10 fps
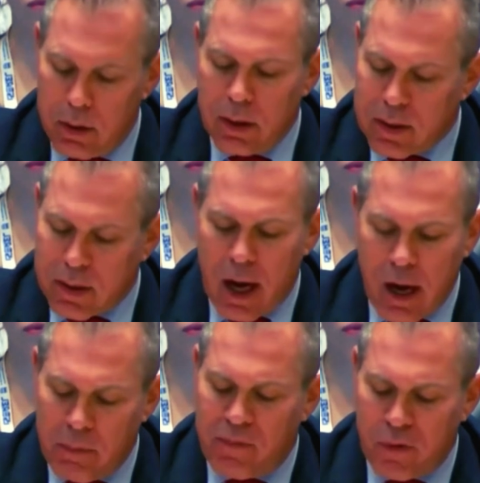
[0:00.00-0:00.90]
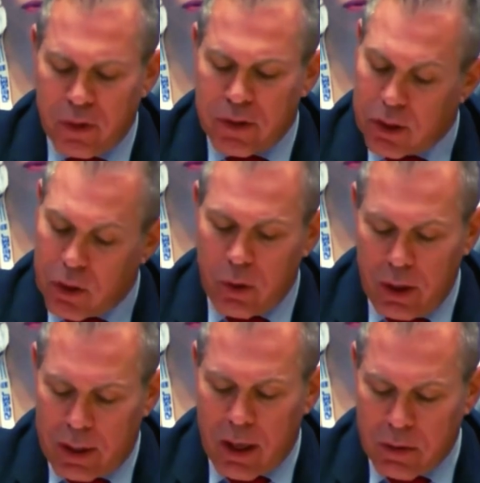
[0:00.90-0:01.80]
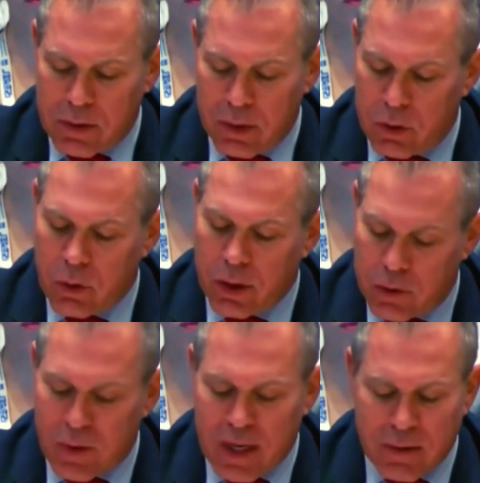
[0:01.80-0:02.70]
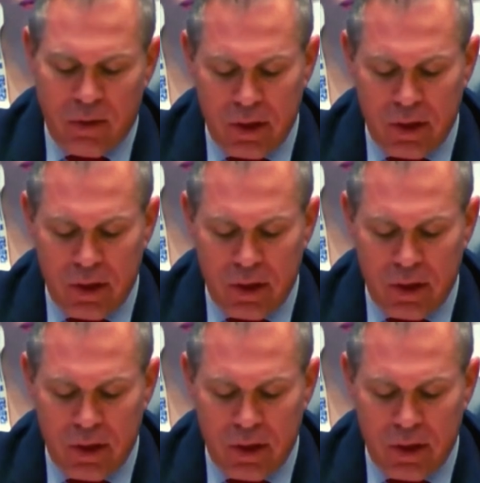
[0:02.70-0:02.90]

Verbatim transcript: It's time for the Security Council to address